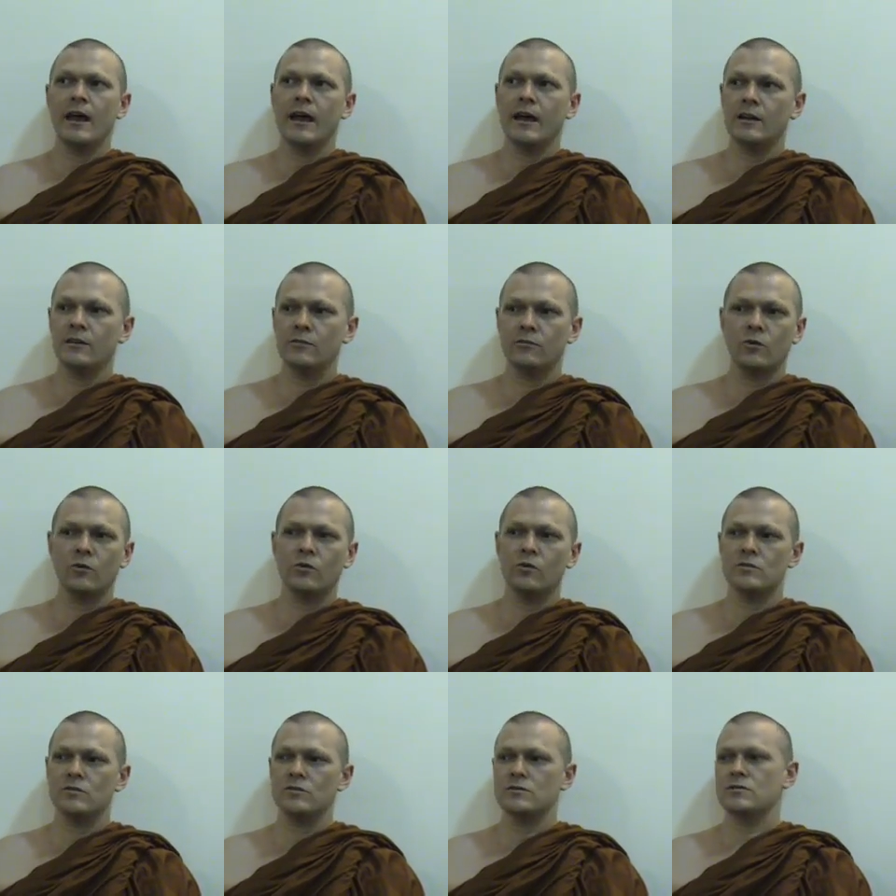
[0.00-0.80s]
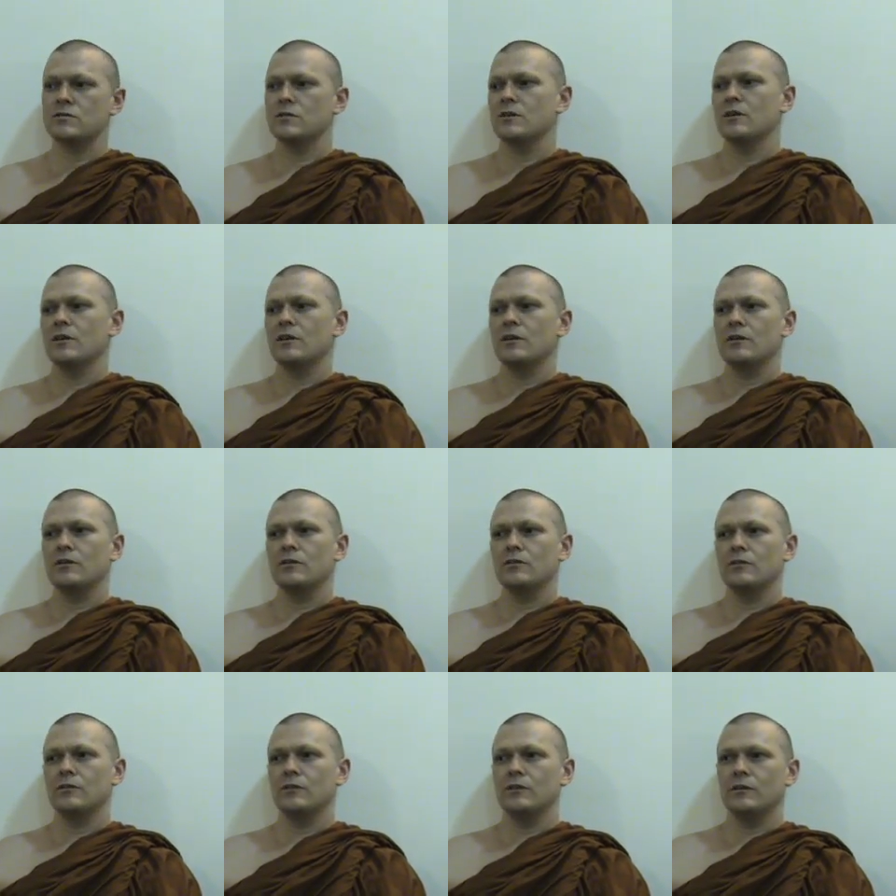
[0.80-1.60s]
And of course,
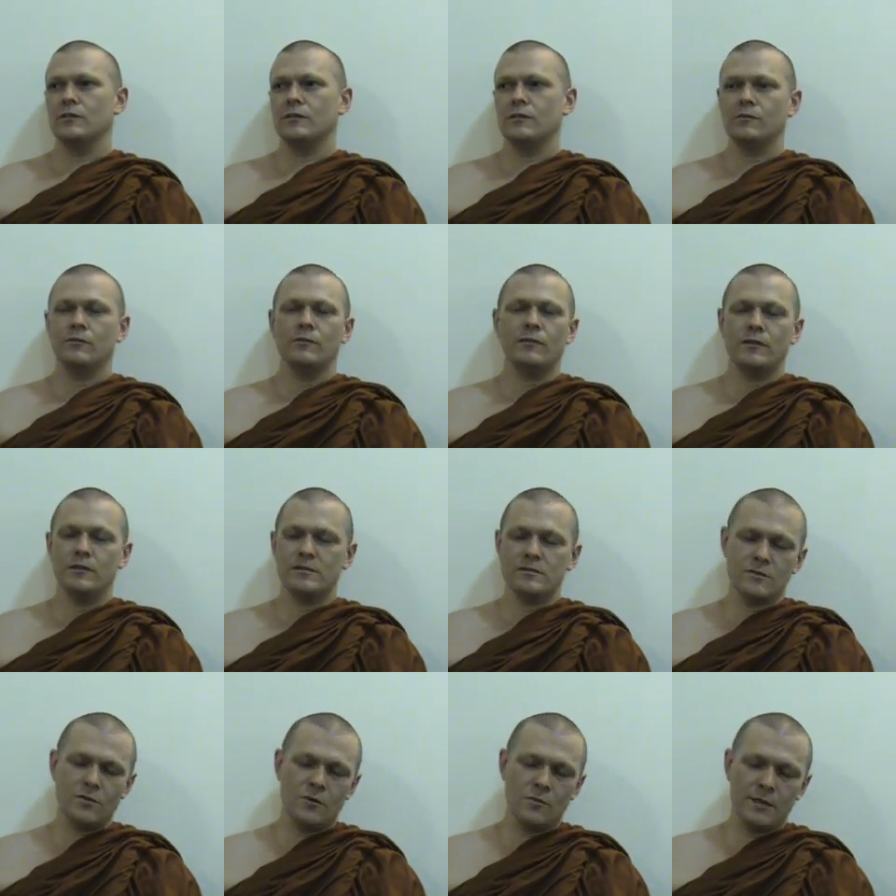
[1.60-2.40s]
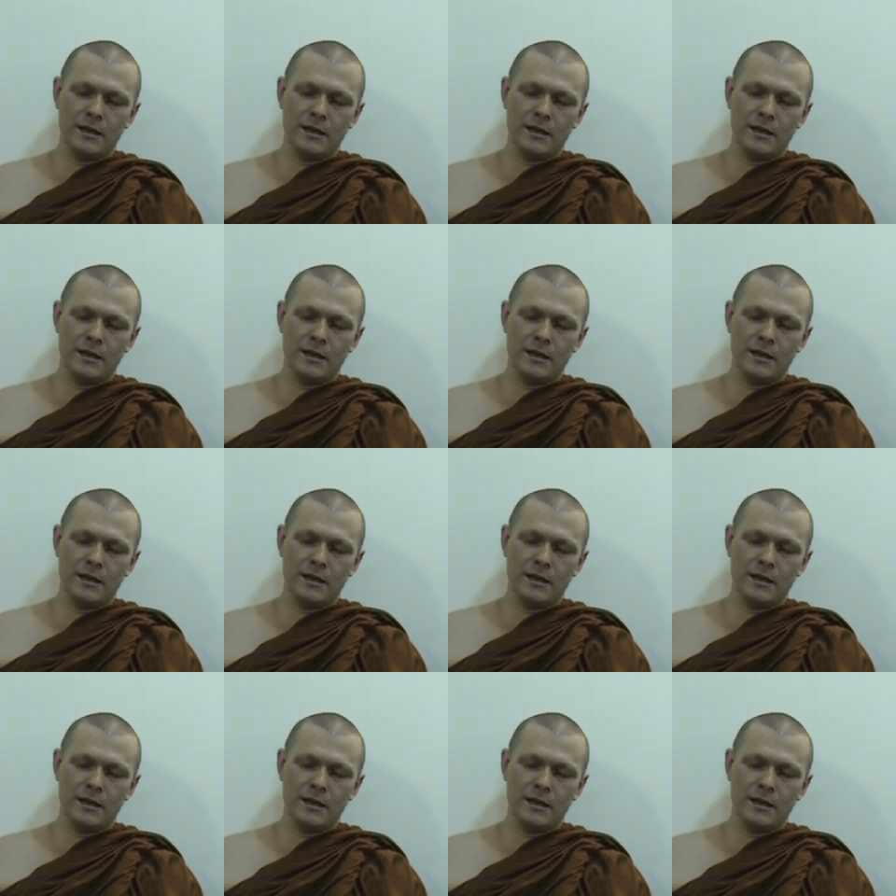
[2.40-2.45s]
there's so